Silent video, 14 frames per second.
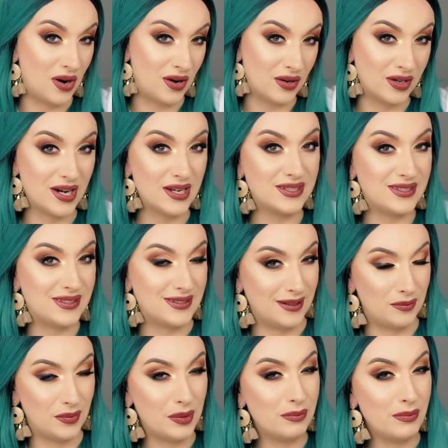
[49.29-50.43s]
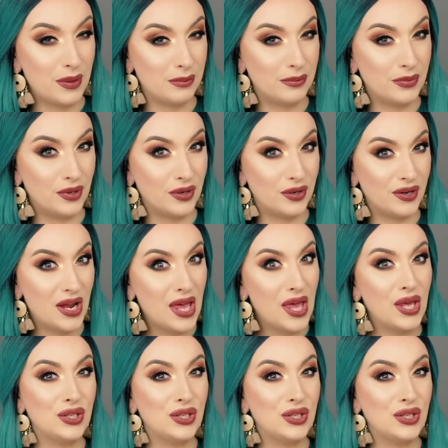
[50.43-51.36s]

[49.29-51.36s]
are a Sigma member,